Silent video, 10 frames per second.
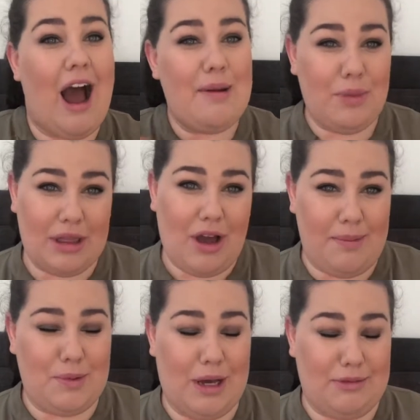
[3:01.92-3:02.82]
I'm with
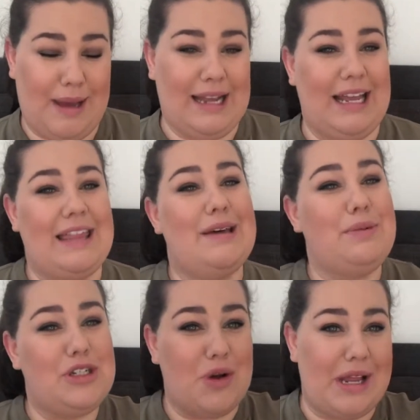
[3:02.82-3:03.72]
Commonwealth Bank. And then
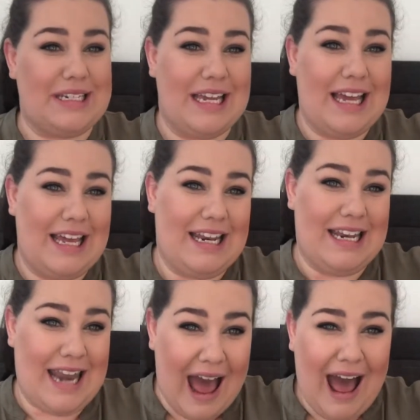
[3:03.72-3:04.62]
we joined
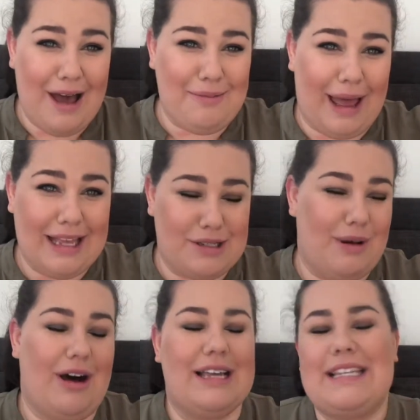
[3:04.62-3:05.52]
NAB as
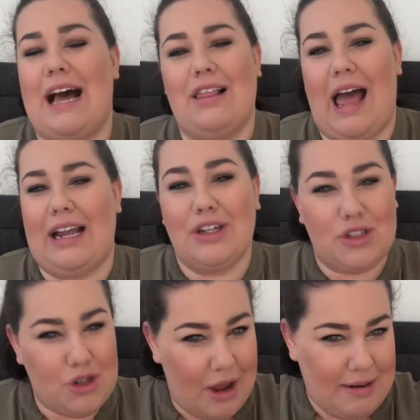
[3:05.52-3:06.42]
well as our
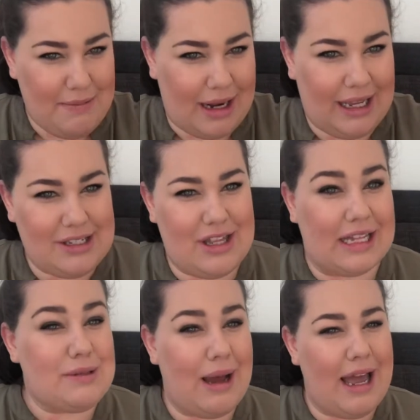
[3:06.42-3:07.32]
like joint money. So
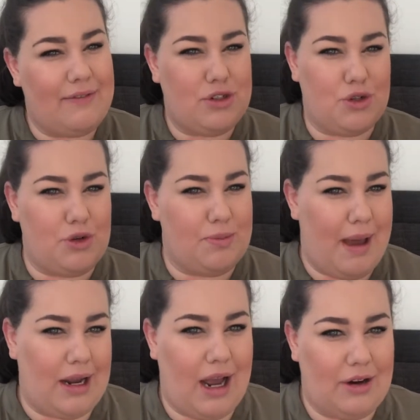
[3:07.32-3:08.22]
that's why I have 2
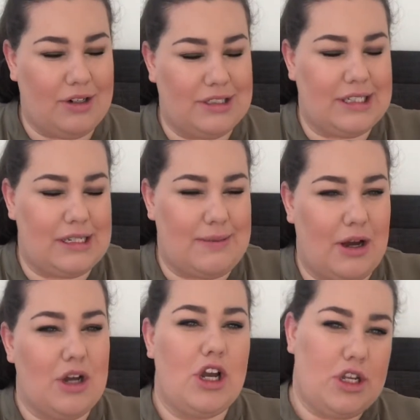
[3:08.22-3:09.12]
bank icons as
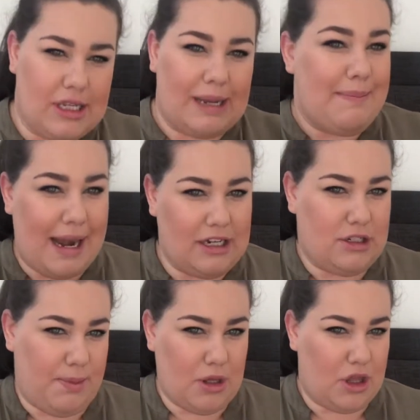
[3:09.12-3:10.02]
well. So I can
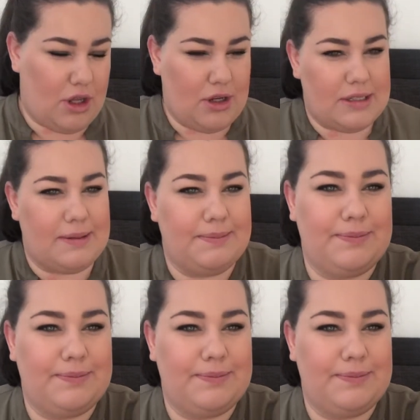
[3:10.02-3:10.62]
manage both of those.